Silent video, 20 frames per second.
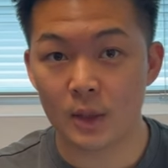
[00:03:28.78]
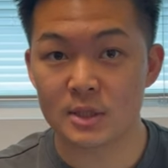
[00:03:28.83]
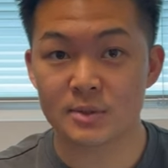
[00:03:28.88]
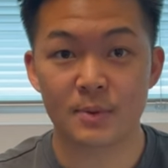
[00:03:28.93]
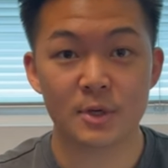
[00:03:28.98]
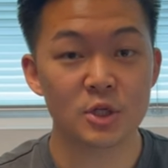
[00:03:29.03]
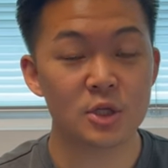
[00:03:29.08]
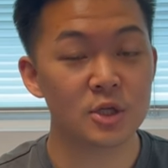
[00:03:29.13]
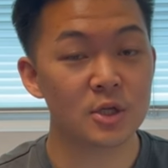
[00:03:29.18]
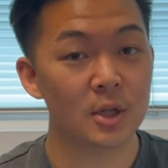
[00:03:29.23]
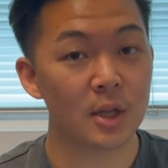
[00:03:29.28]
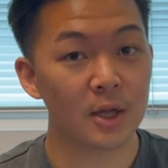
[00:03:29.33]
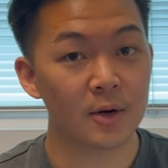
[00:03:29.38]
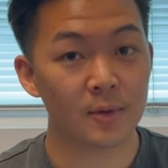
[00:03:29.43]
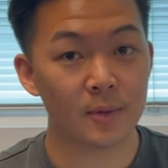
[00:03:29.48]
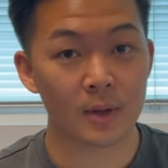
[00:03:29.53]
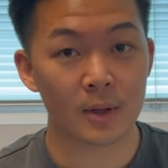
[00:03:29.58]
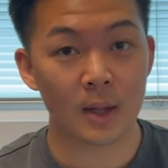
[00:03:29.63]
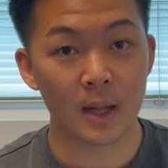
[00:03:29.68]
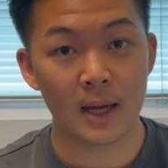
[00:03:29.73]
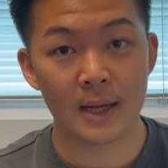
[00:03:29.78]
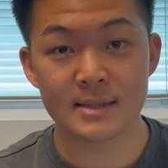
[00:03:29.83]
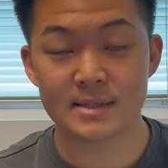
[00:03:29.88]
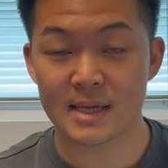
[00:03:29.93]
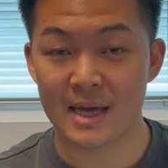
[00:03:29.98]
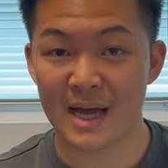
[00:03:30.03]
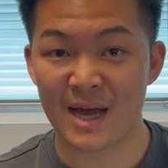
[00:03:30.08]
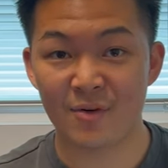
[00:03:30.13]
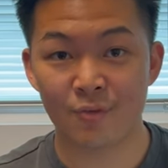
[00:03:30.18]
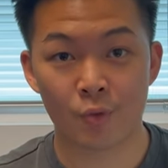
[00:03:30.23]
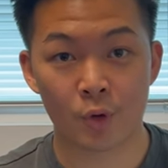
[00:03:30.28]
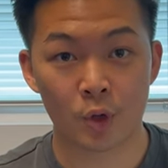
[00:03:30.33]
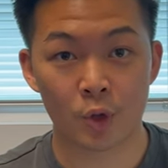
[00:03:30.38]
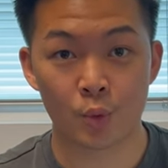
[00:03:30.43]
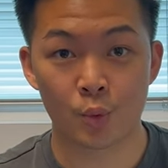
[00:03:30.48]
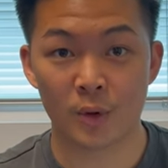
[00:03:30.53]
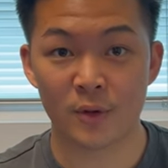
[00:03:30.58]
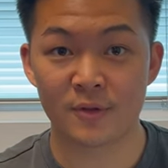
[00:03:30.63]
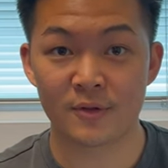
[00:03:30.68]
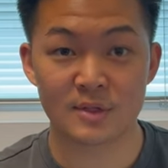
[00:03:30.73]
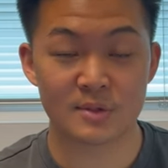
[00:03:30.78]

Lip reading: especially a lot of the clients that I've worked with,